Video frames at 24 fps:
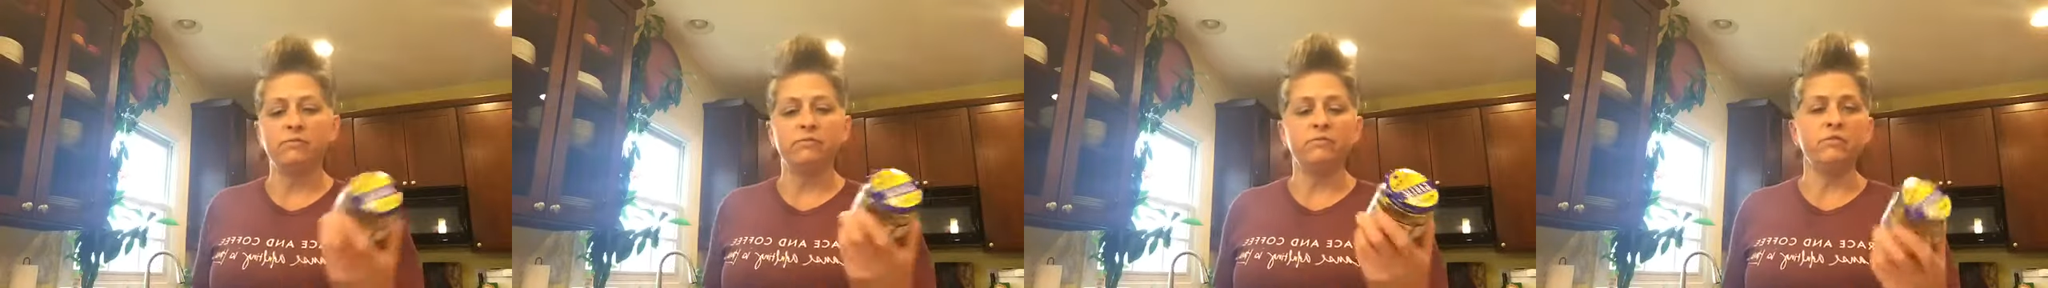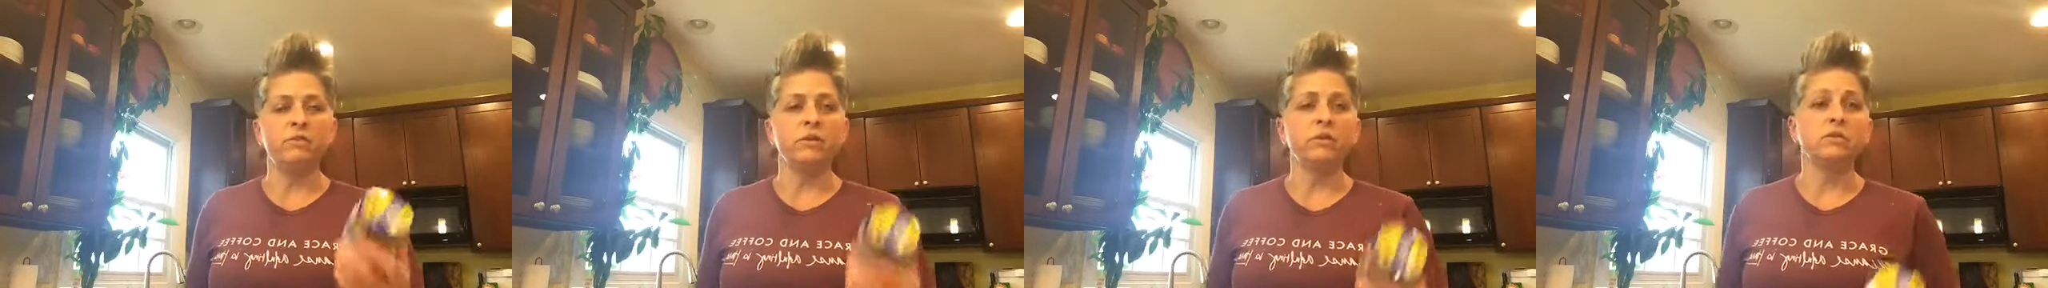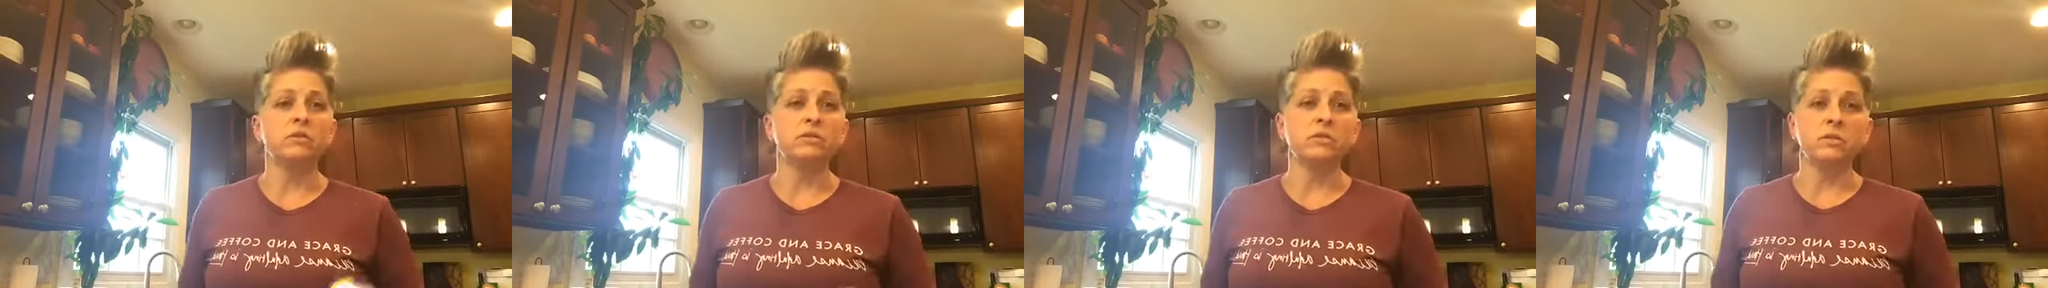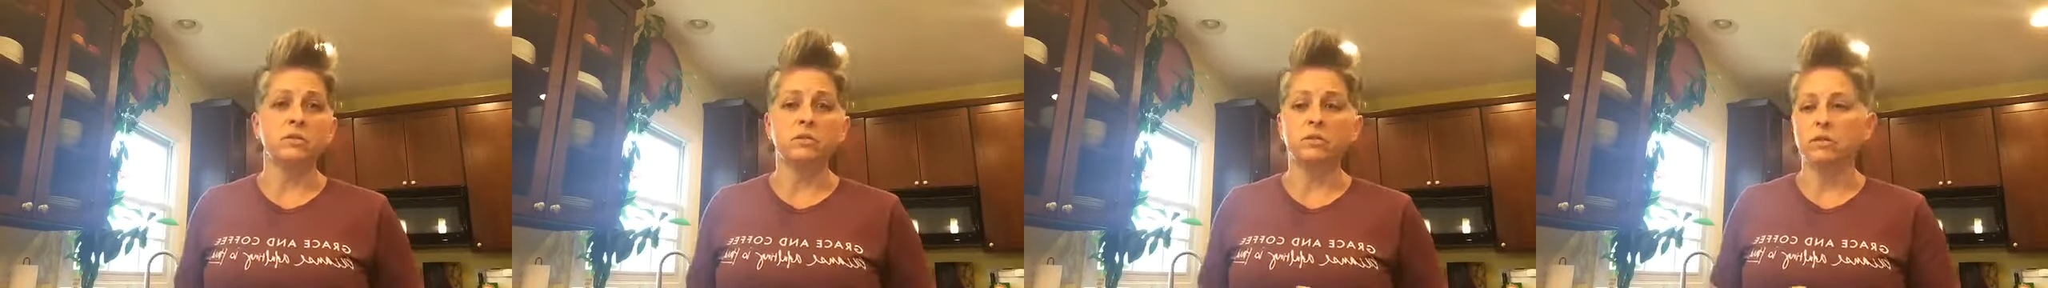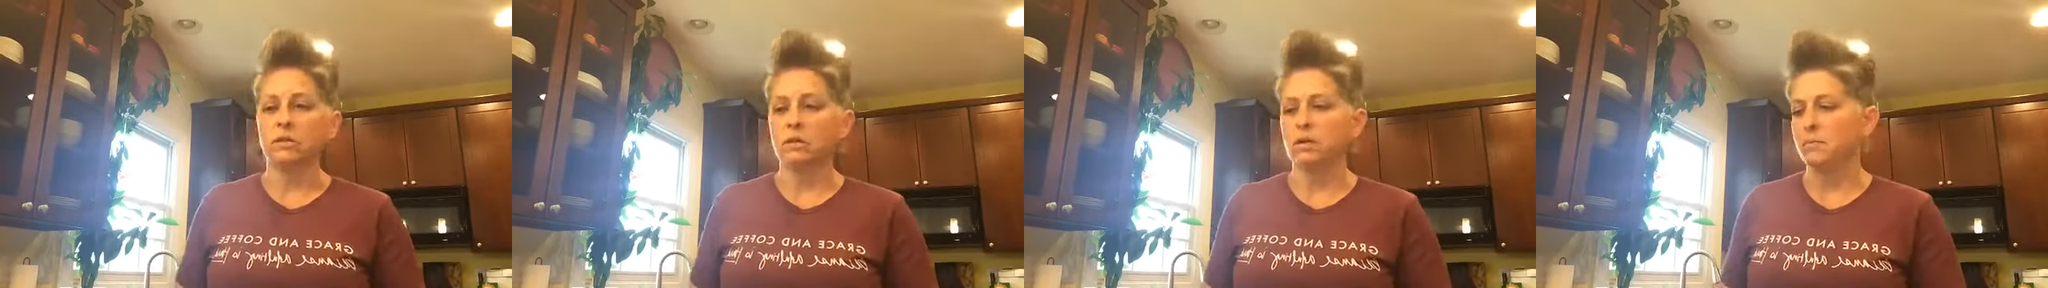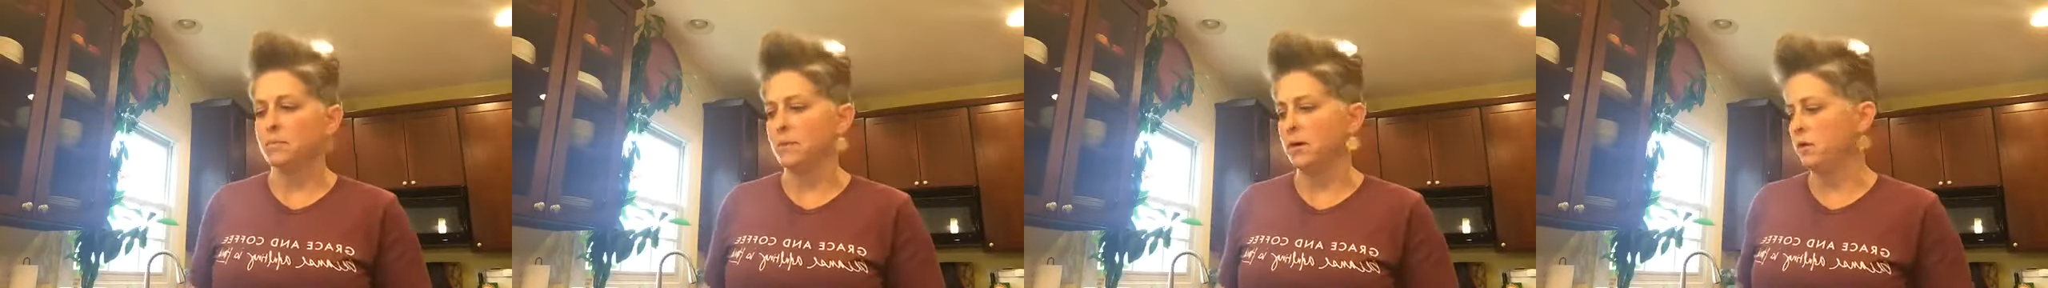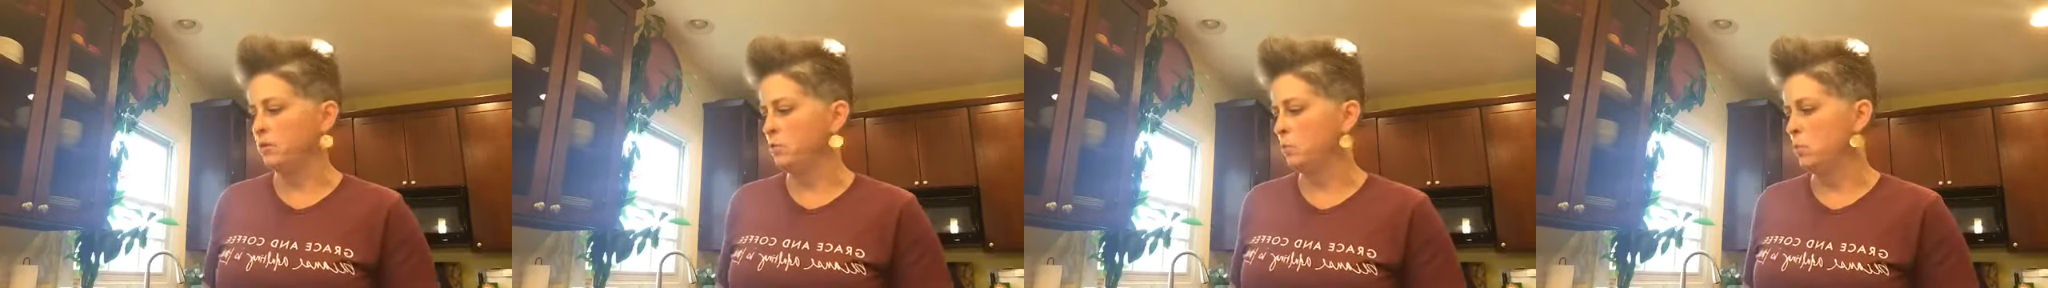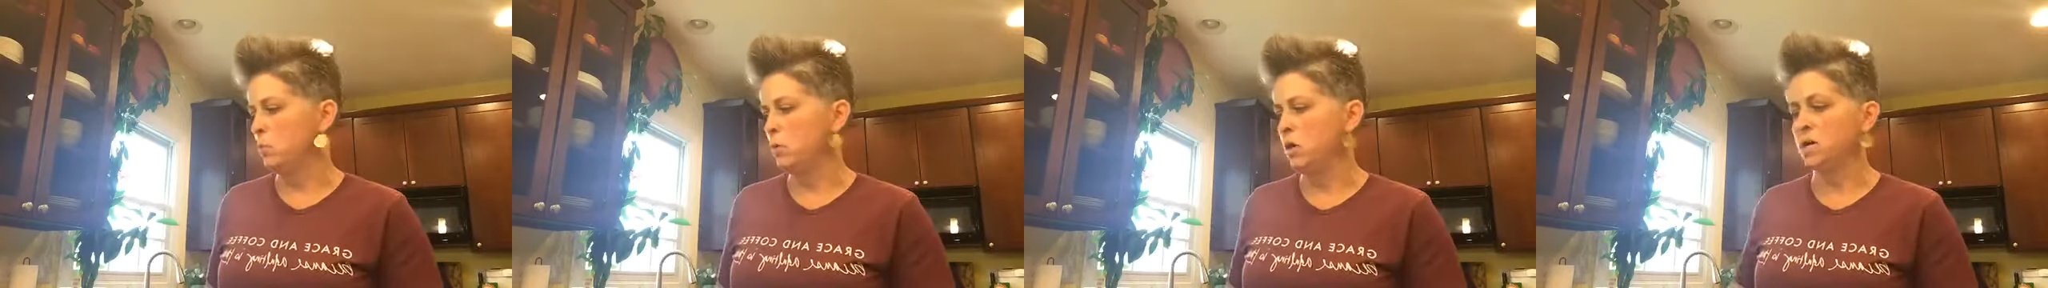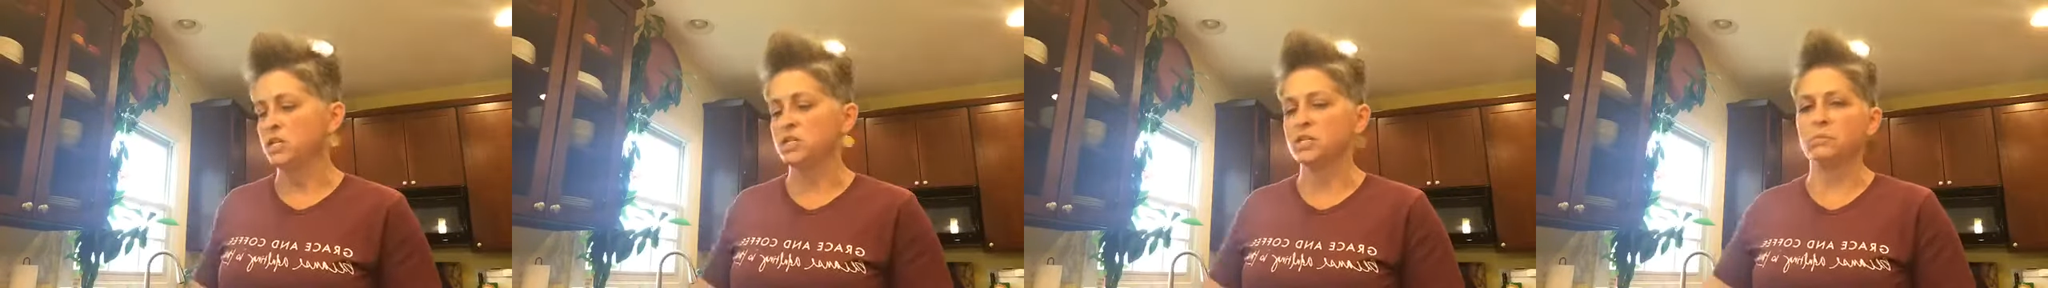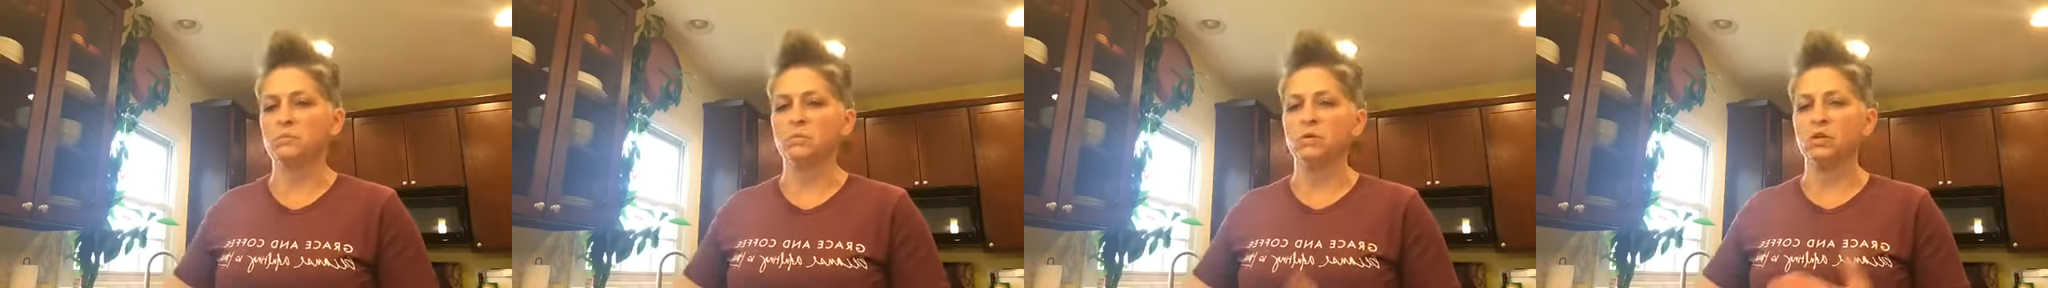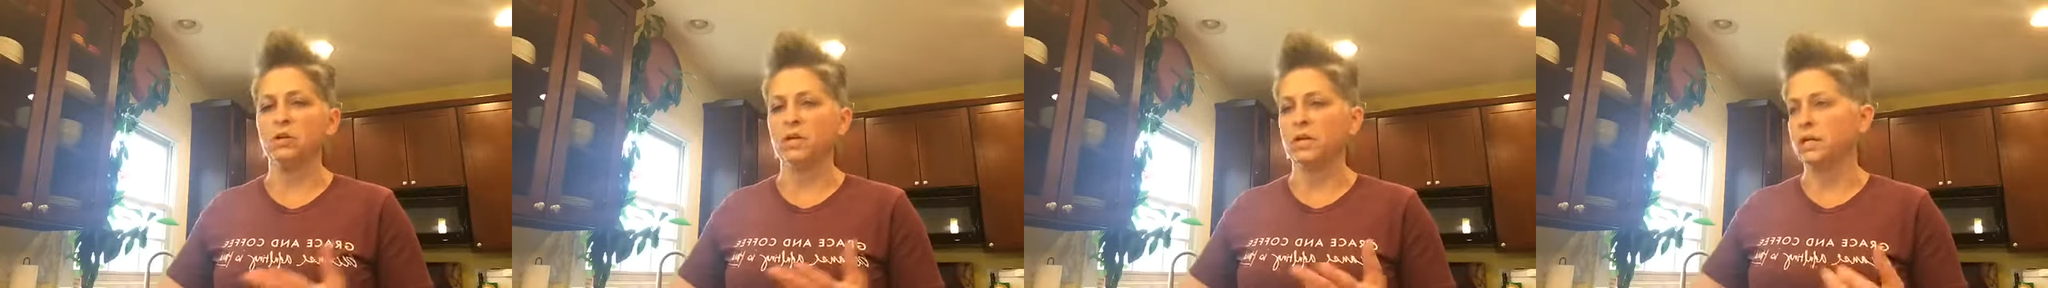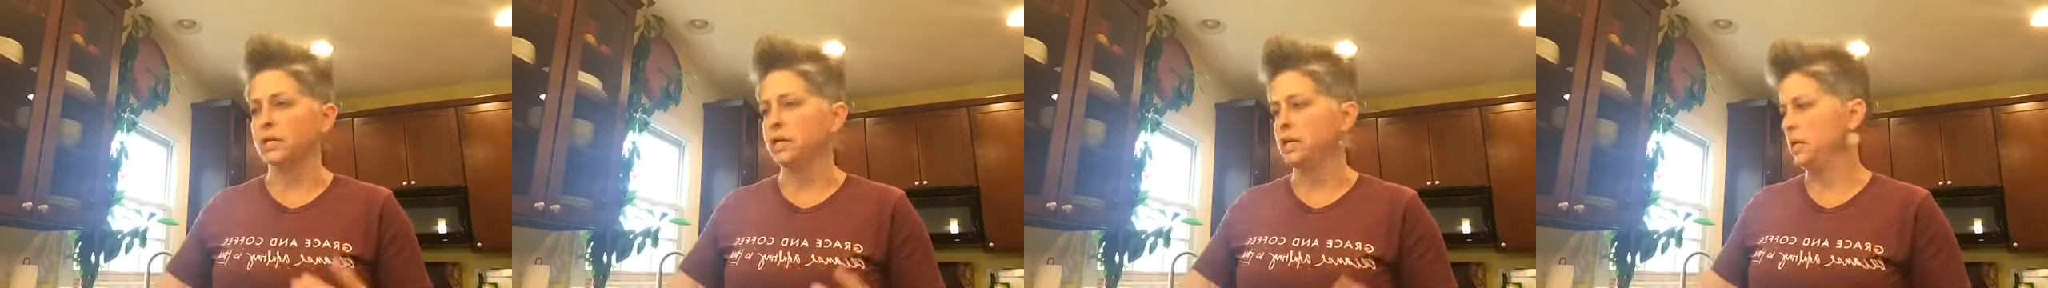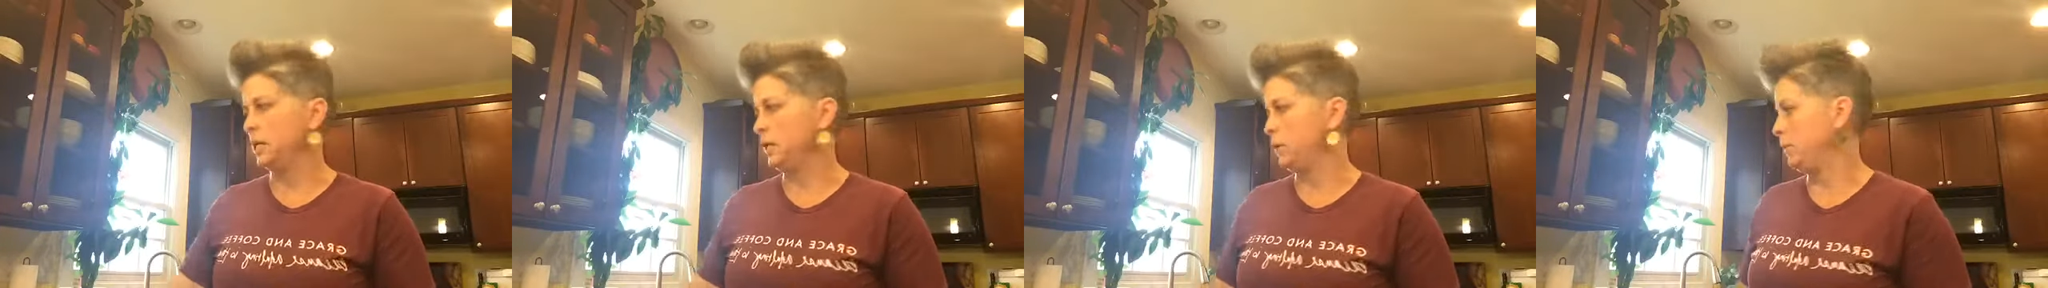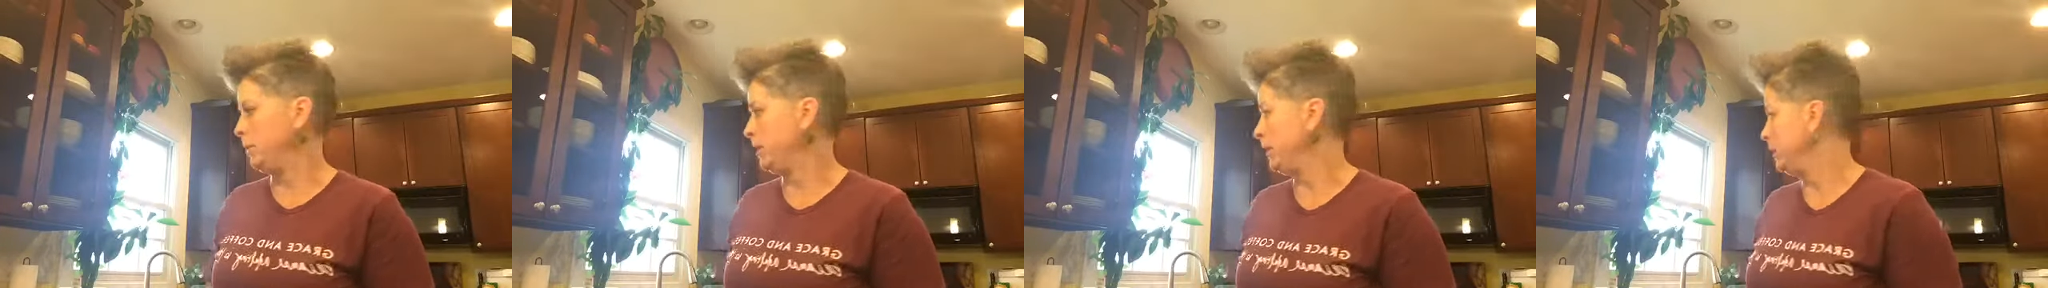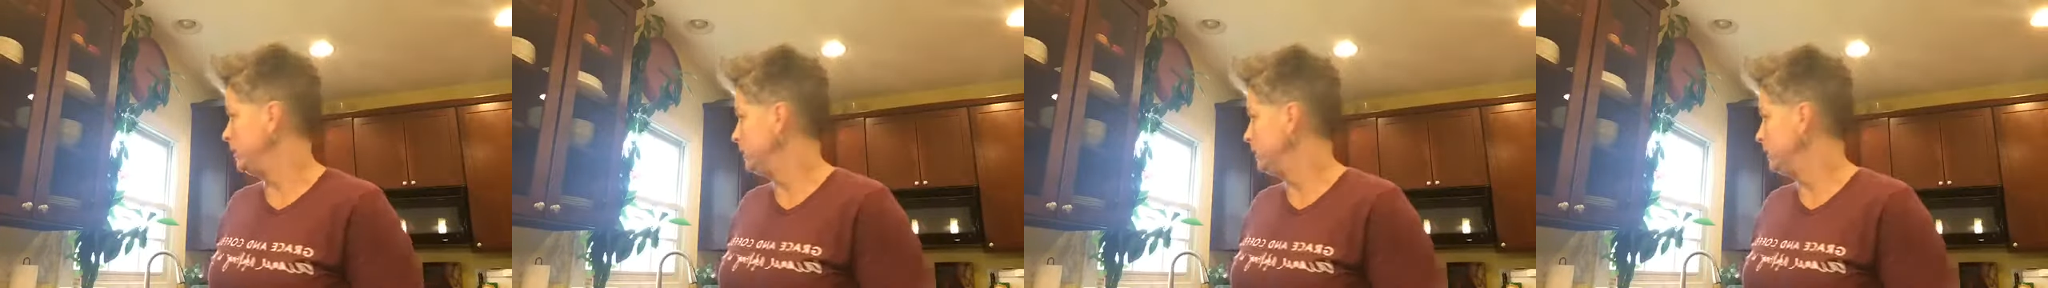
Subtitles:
figure it's all going to come out in the wash. I'm cooking it anyway.